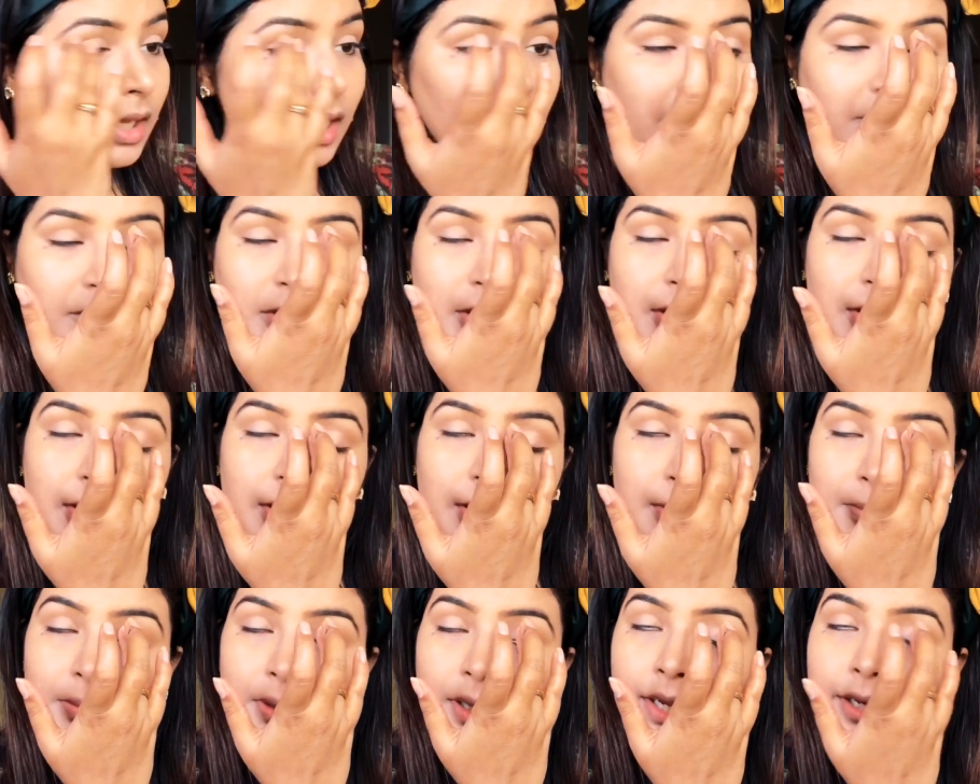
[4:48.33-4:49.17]
I've just
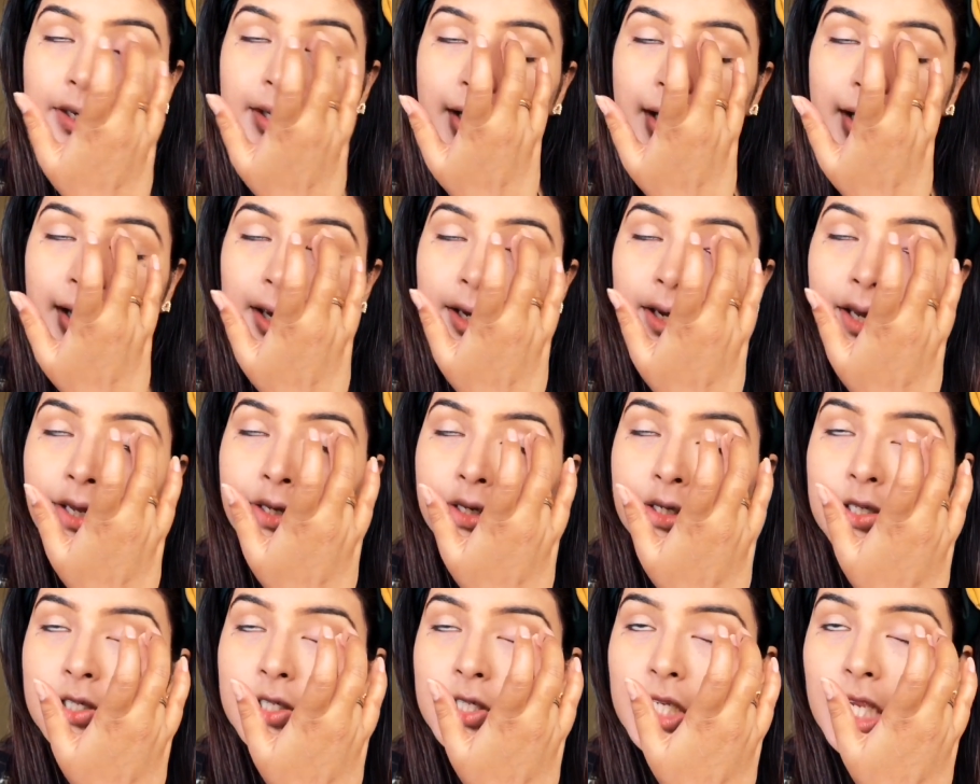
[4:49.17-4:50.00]
applied a
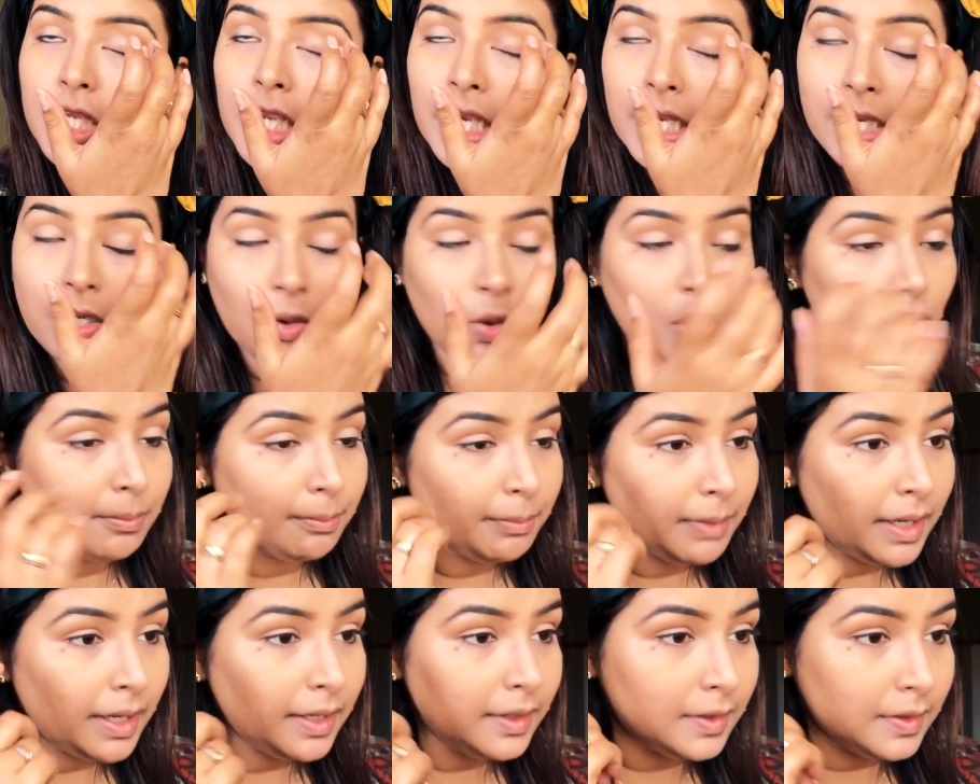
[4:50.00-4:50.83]
highlighting shade on
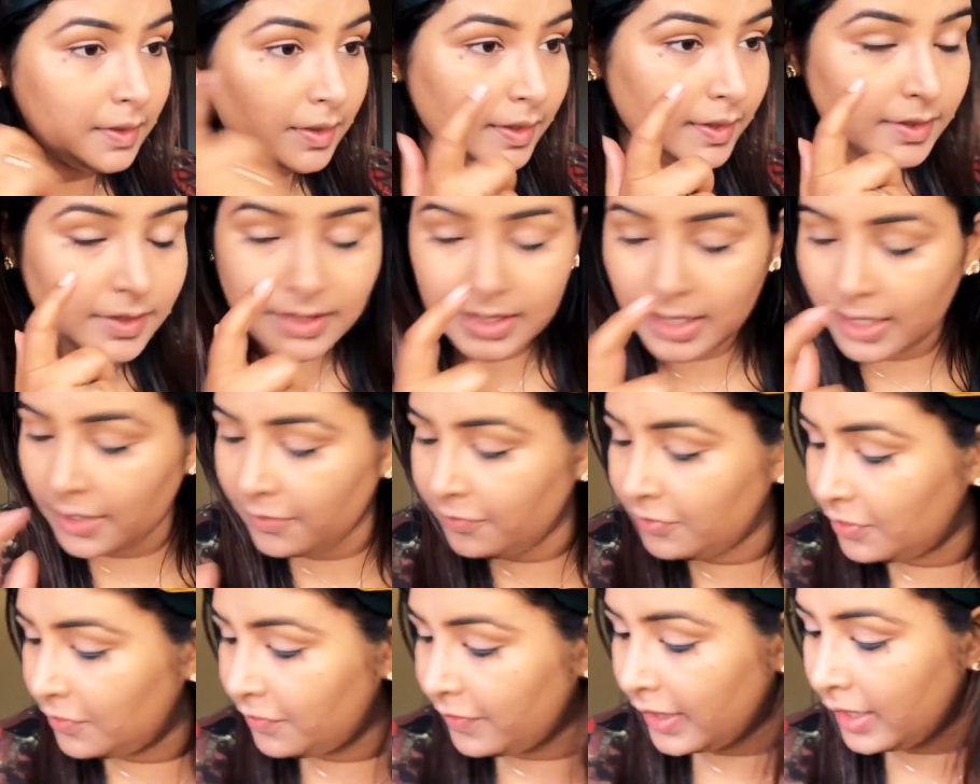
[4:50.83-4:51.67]
my lids
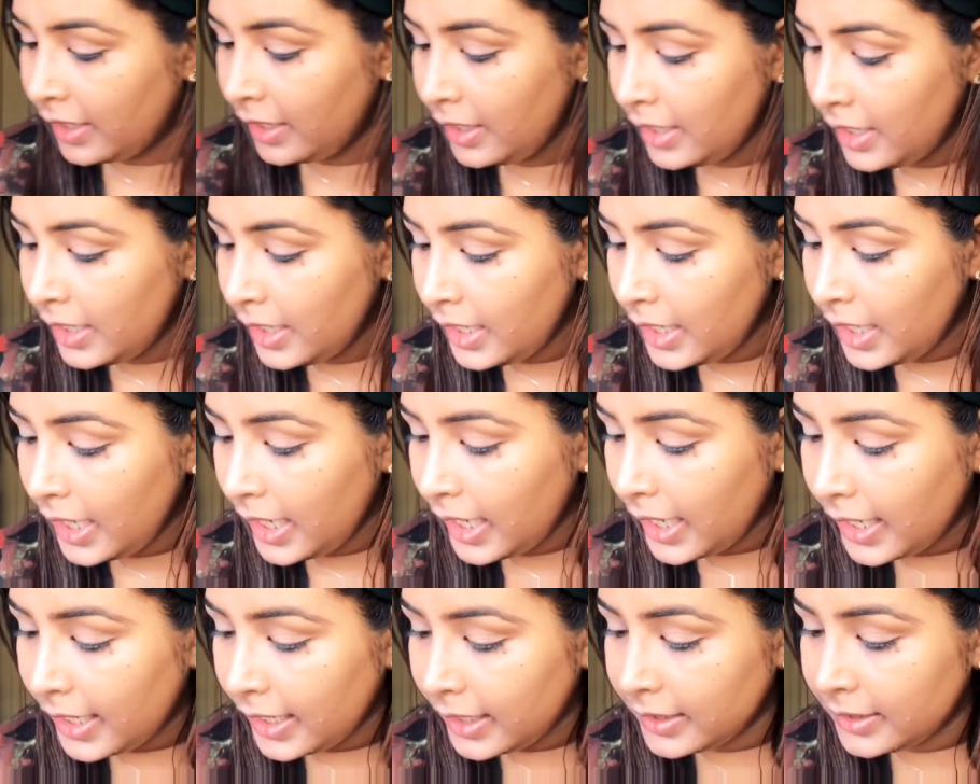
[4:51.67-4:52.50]
everywhere,
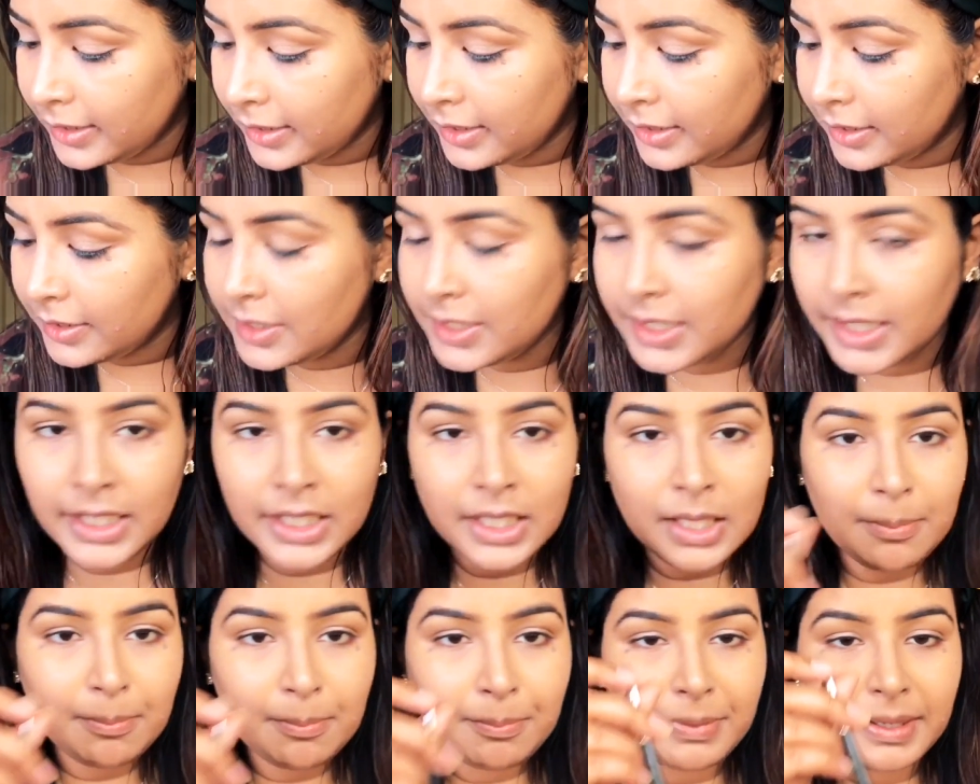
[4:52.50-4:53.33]
and
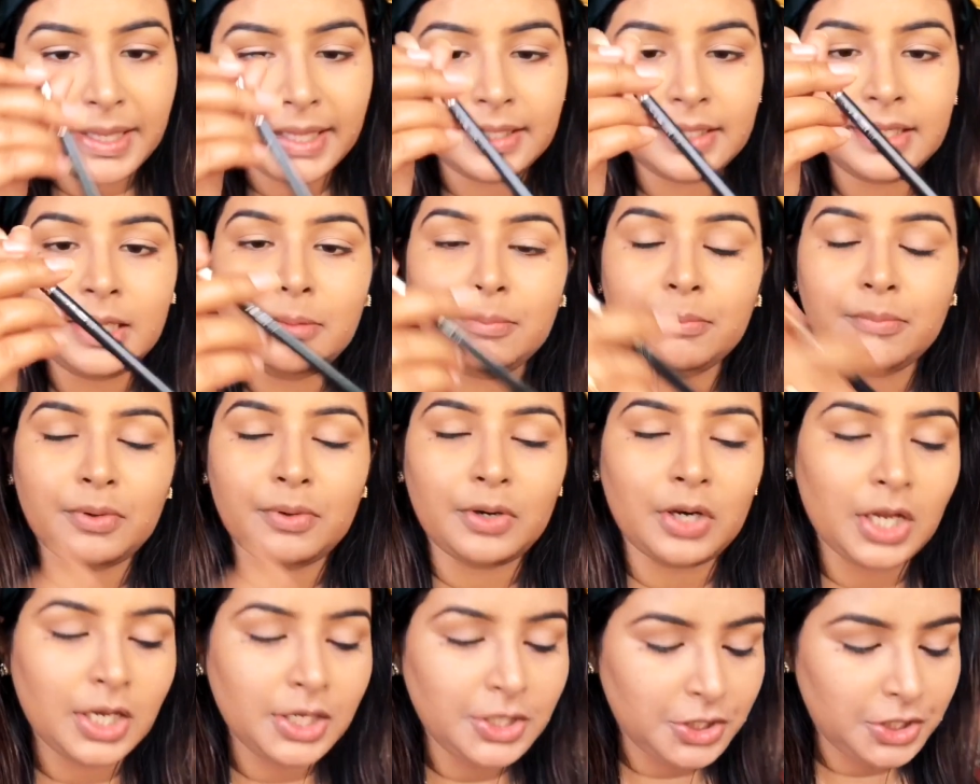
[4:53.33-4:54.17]
taking a blending
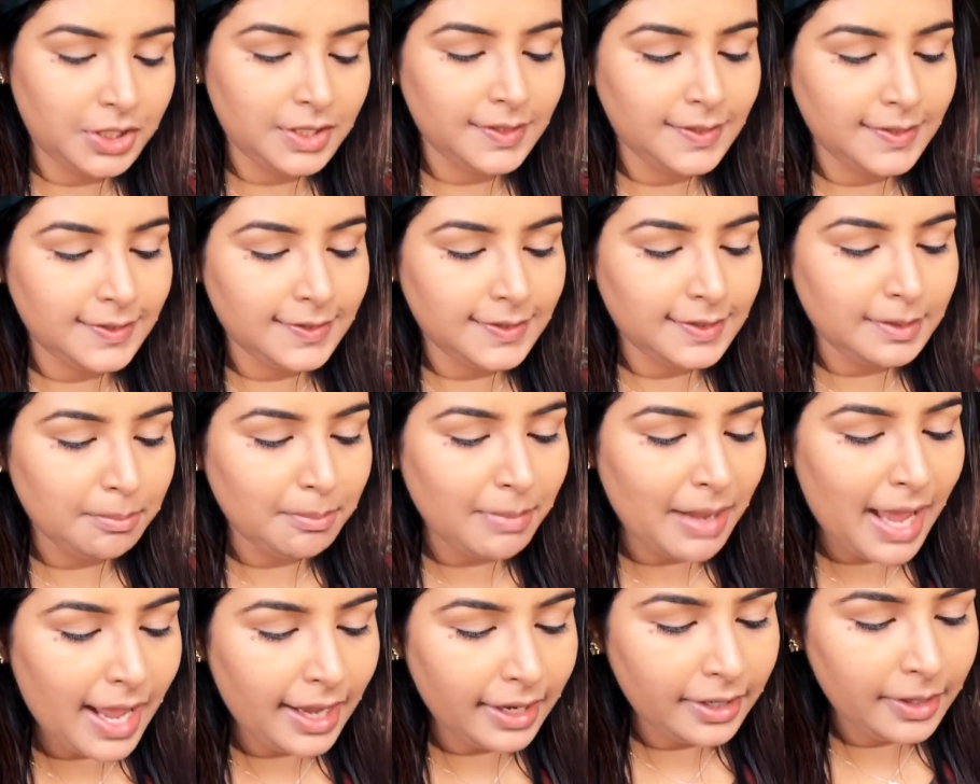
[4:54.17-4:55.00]
brush, this is the
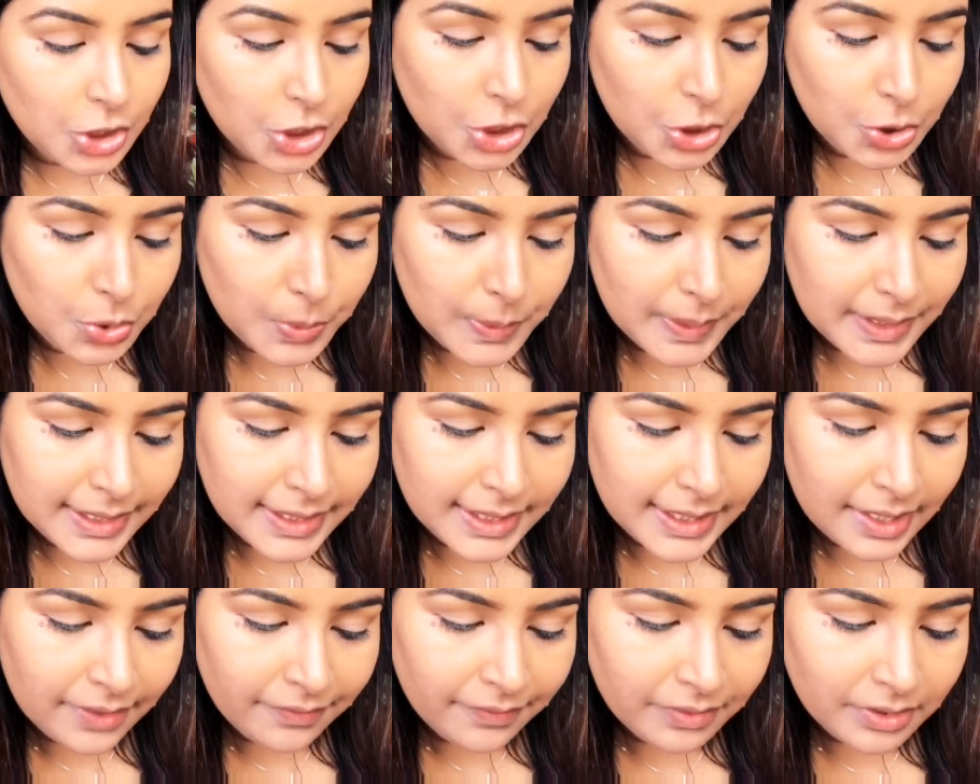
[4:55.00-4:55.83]
MAC
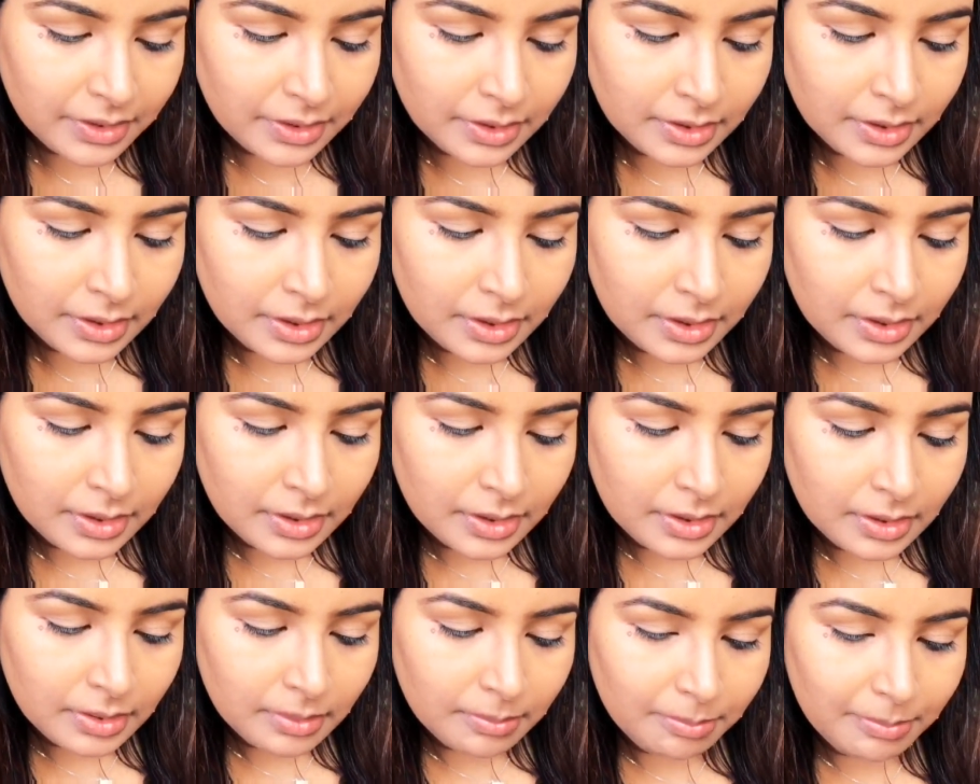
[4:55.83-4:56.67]
217
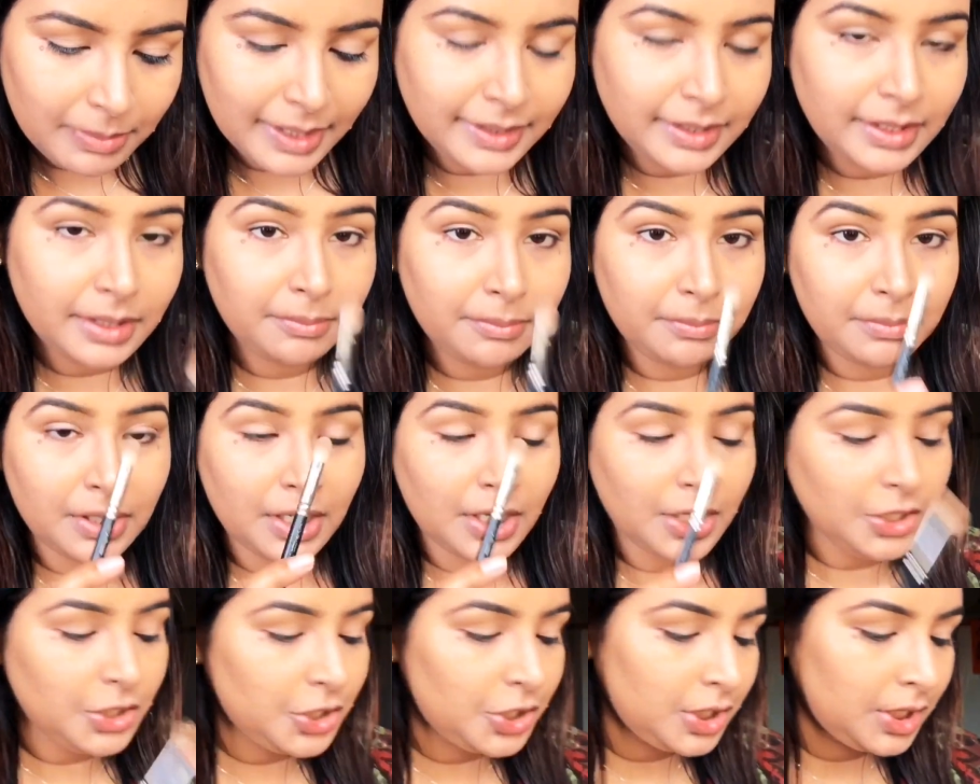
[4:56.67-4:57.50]
blending
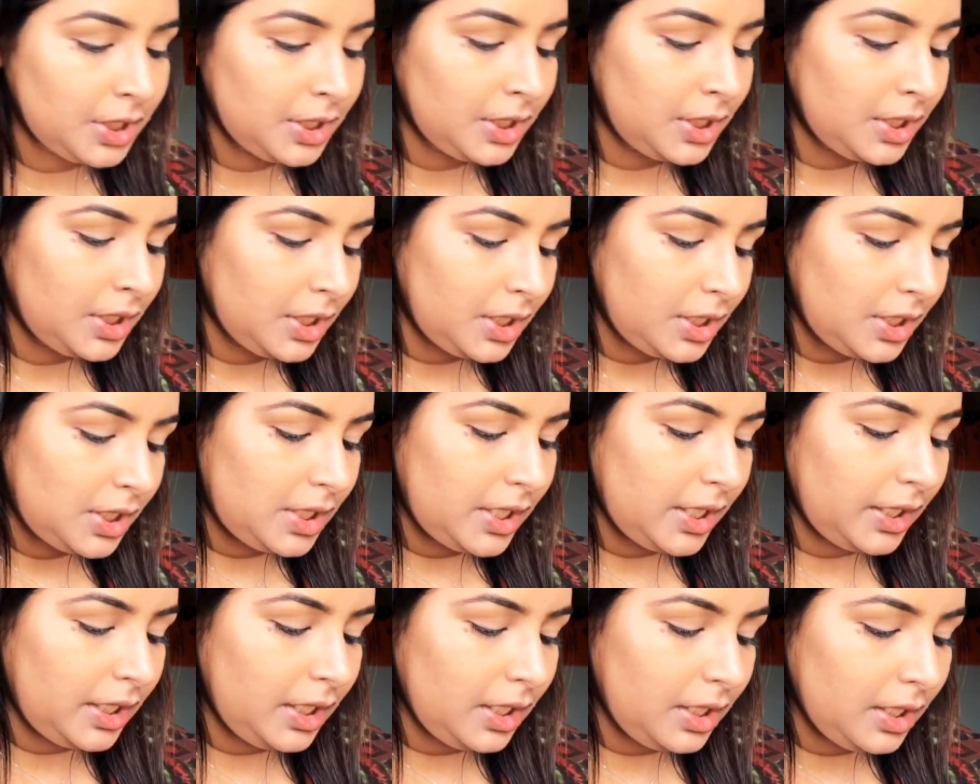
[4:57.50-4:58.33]
brush,
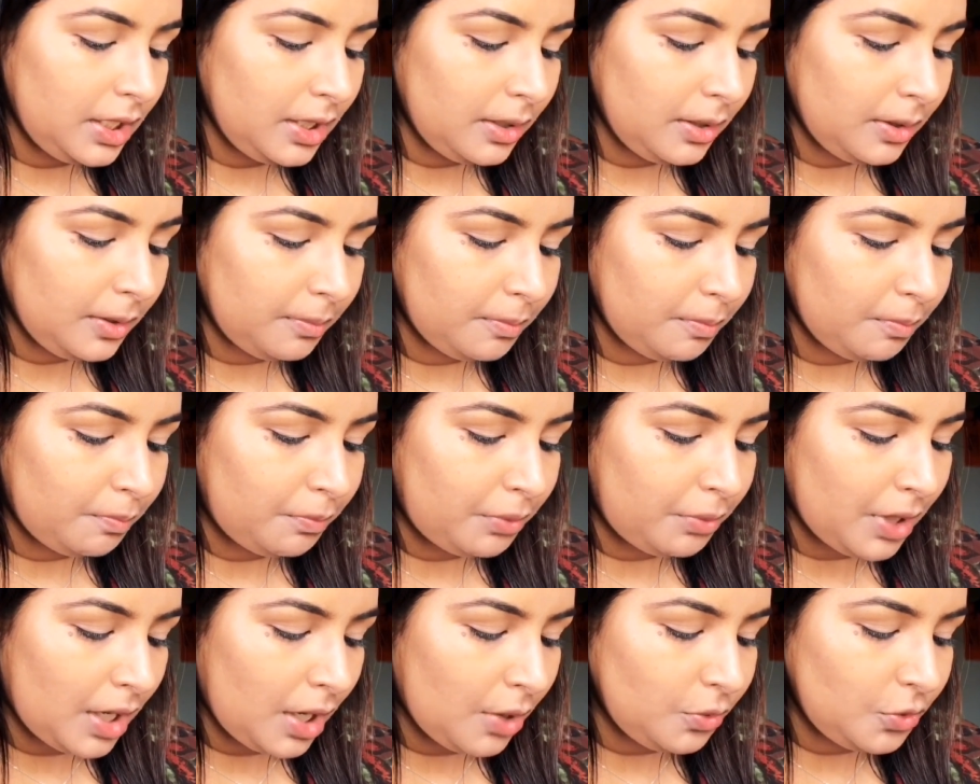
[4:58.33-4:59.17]
taking a
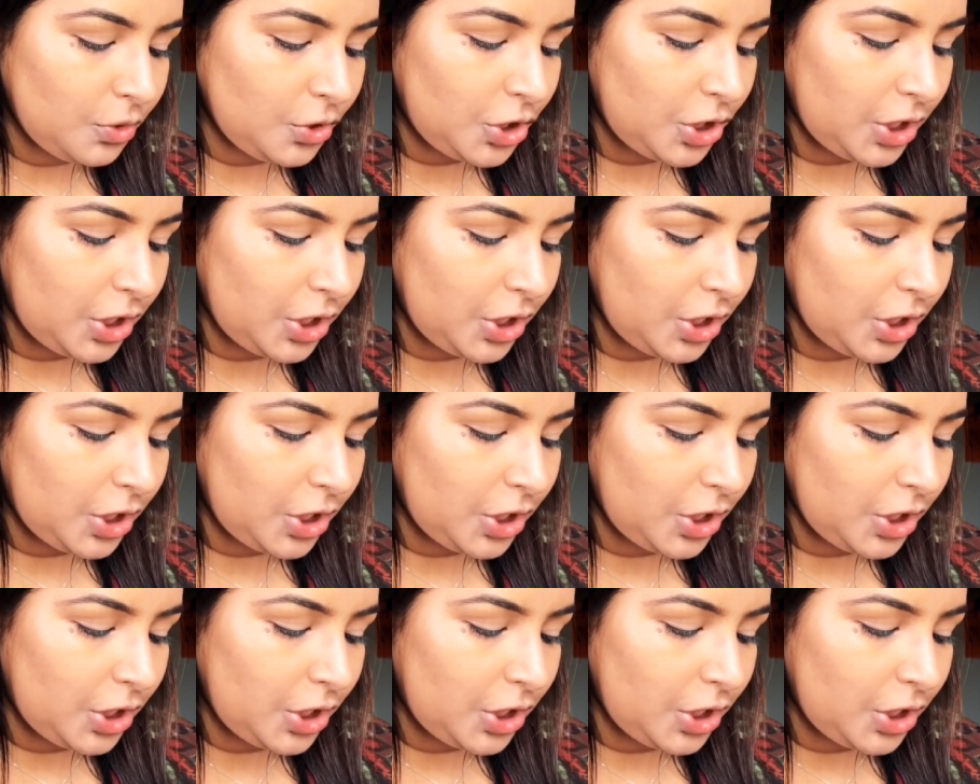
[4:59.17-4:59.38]
brown